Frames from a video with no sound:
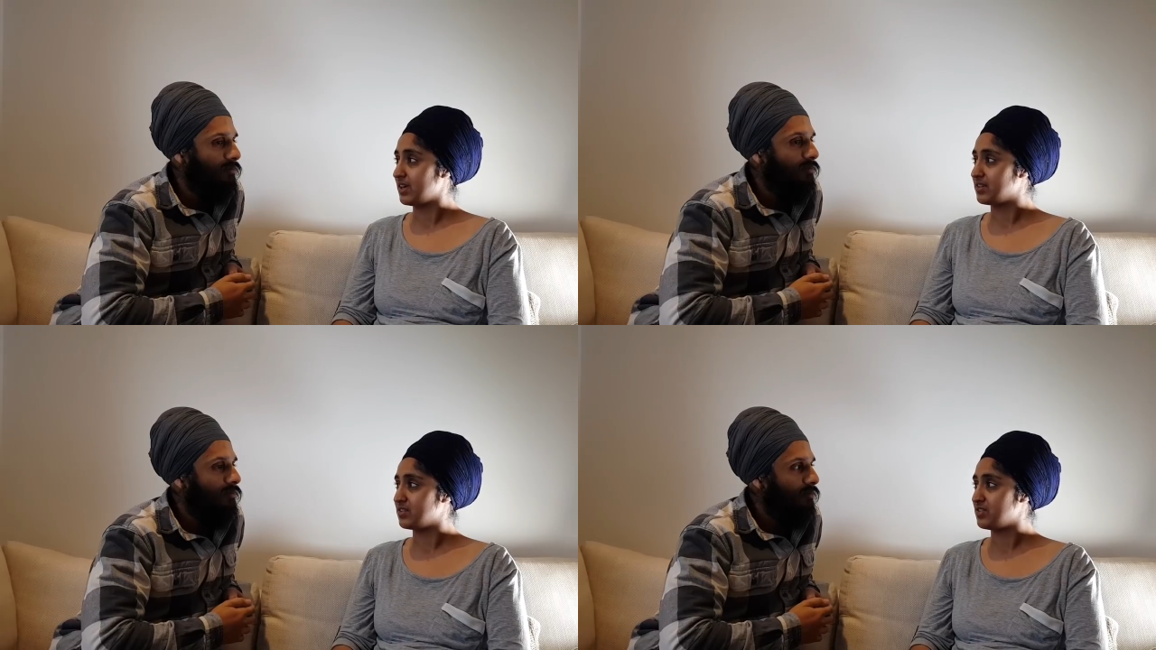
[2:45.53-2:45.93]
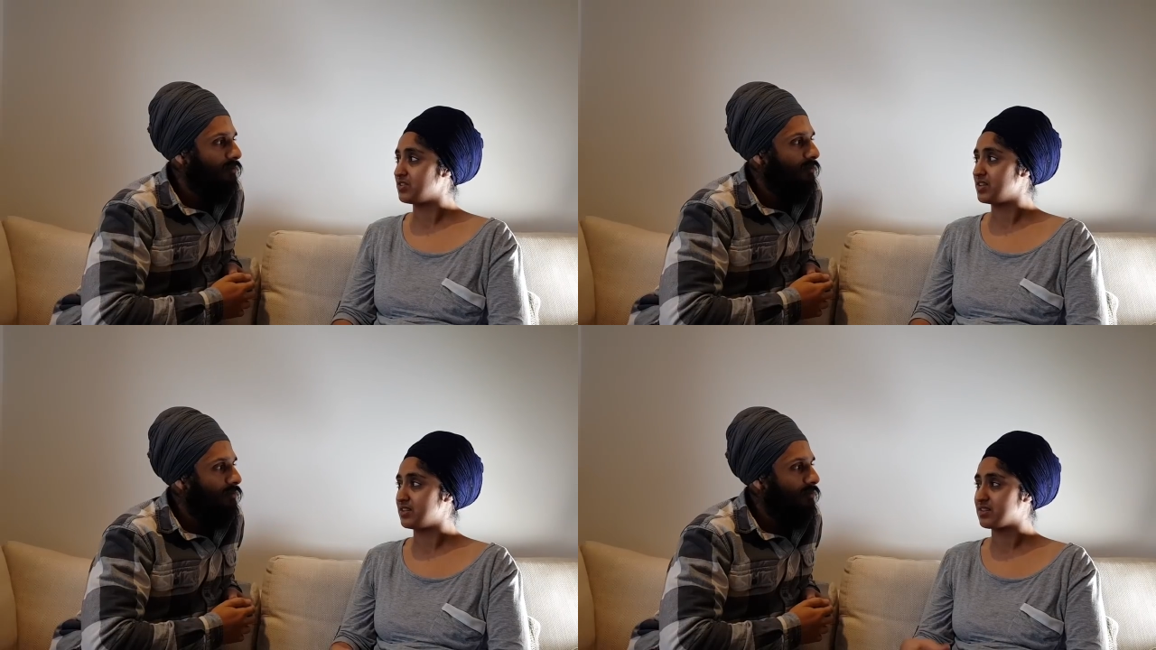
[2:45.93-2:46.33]
Speaker 1: it's
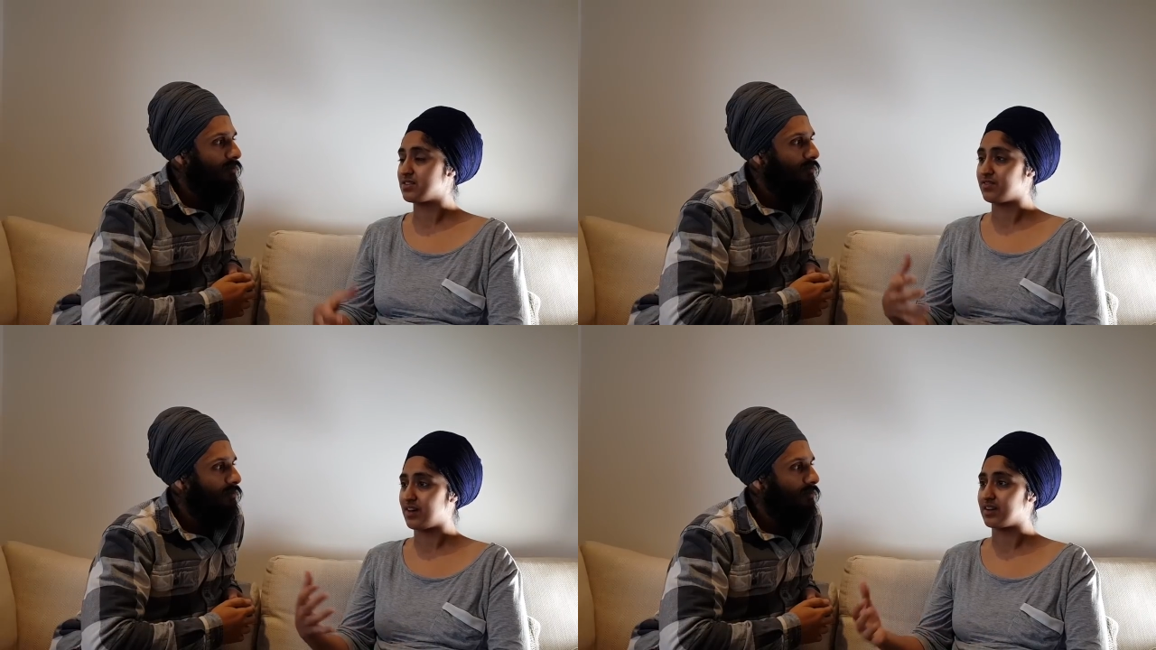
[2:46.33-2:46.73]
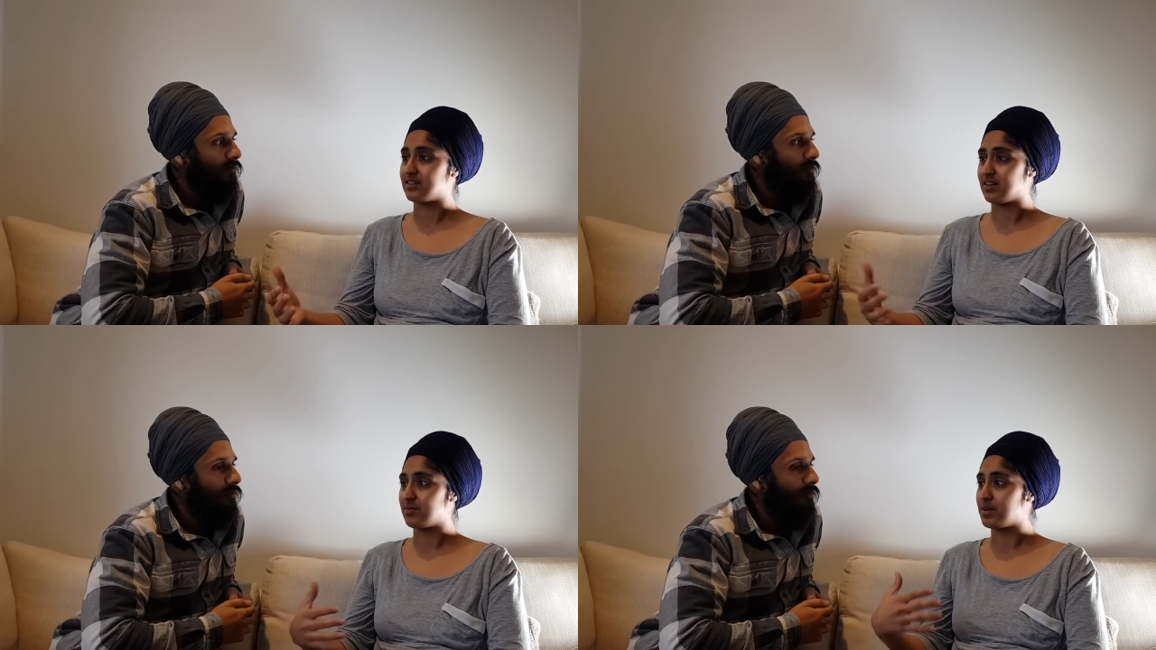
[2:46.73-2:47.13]
usually just the
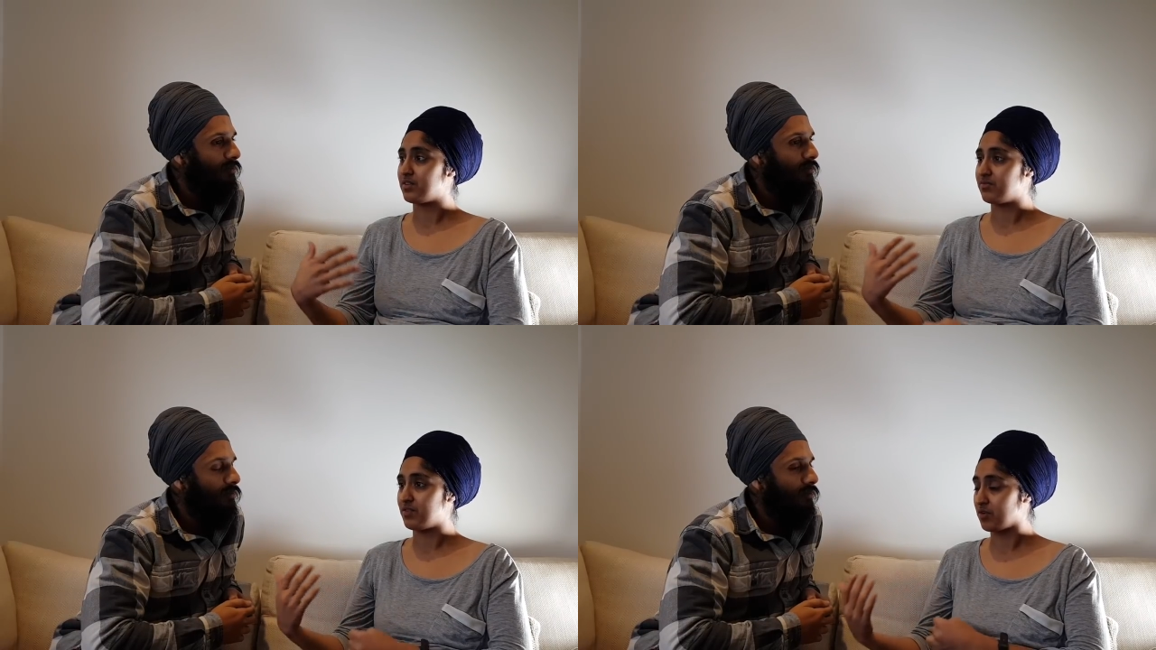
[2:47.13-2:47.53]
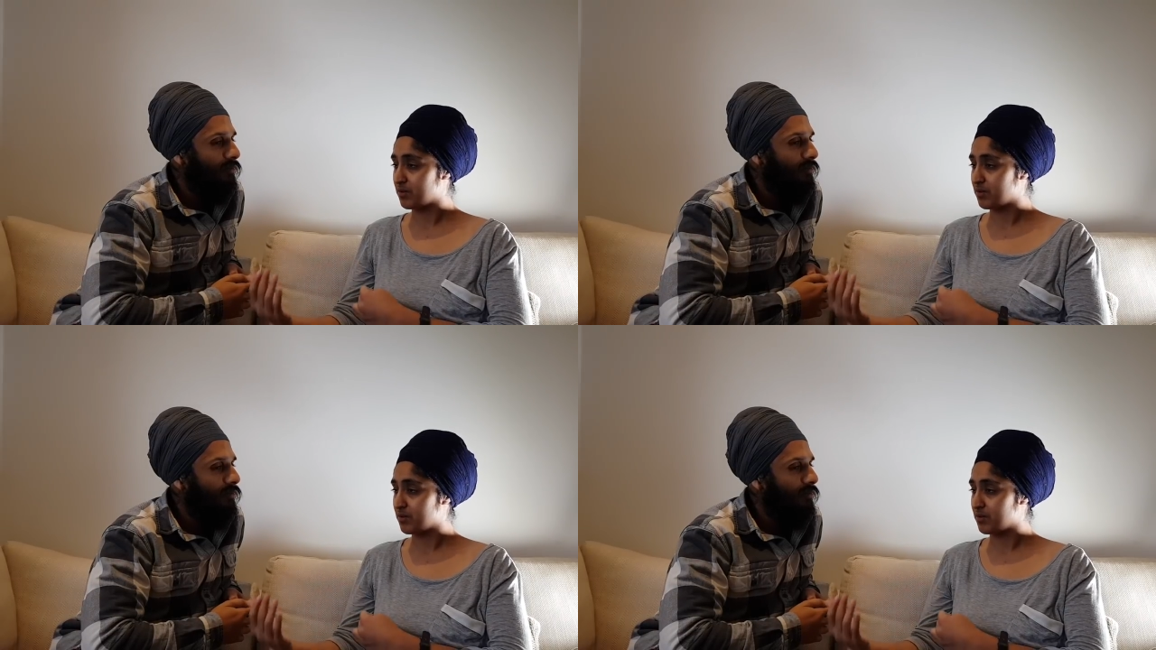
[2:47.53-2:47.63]
fact that we're not